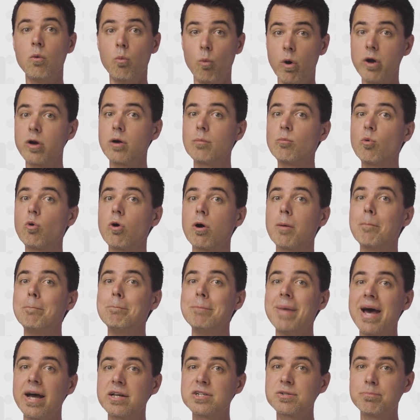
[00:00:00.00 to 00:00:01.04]
One or more
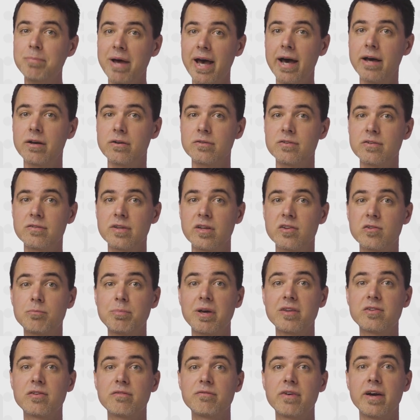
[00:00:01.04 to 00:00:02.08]
match patterns that
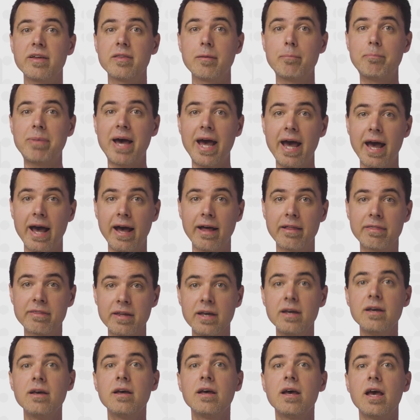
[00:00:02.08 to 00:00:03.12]
specify the path,
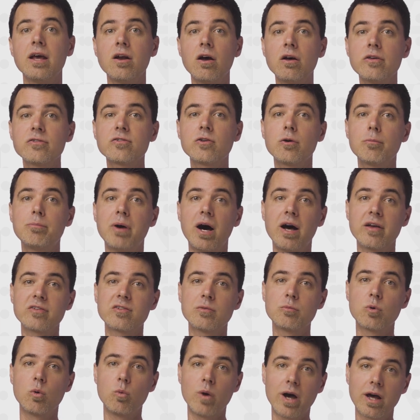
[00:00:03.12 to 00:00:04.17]
and also
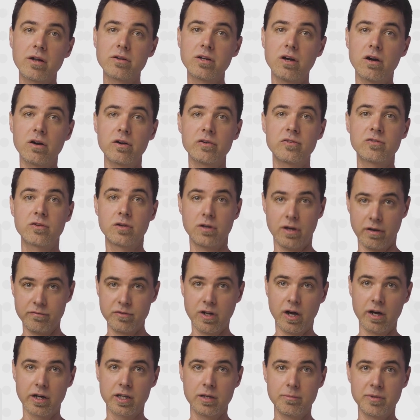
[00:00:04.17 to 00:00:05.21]
possible wildcards of
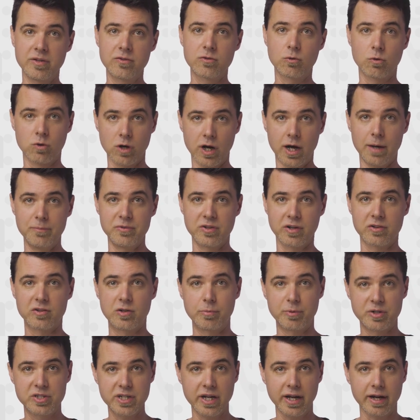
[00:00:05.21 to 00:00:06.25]
documents or objects
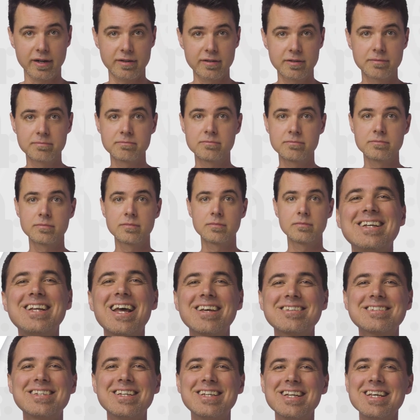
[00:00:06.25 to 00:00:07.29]
to protect.
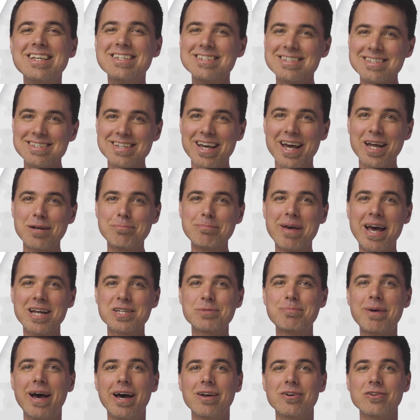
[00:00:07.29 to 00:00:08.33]
Nested inside
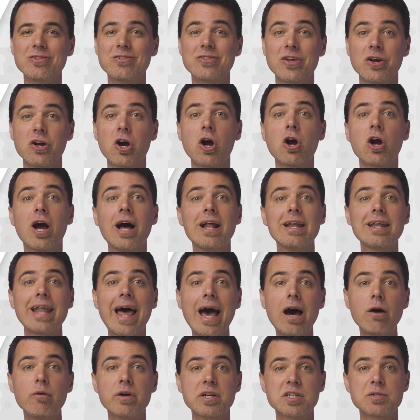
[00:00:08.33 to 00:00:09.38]
match patterns, there are
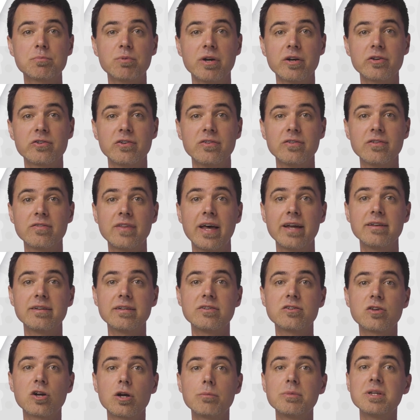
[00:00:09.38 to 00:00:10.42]
allow expressions that
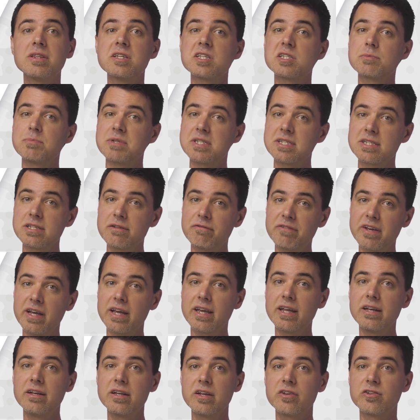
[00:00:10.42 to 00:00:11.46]
determine the specific
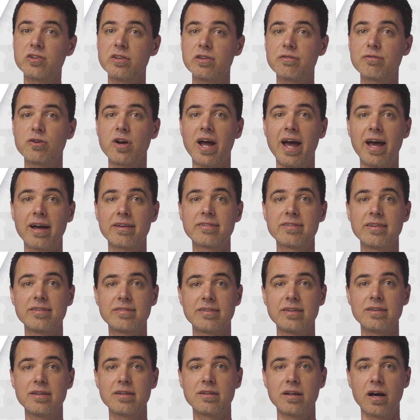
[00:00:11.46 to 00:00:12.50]
conditions for
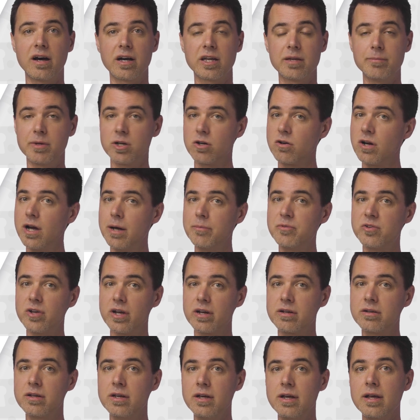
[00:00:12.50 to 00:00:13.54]
accessing the document or
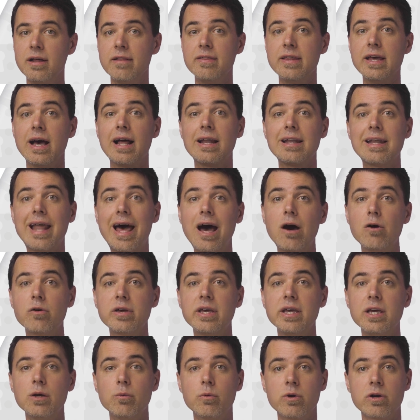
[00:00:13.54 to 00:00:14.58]
object. The allow
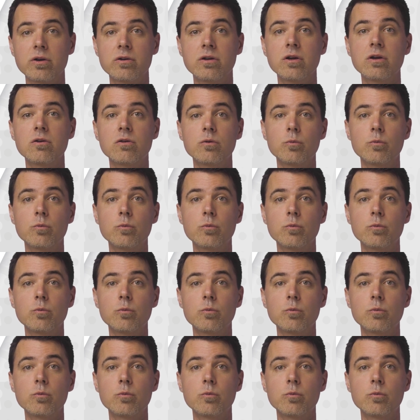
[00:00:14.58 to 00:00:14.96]
keyword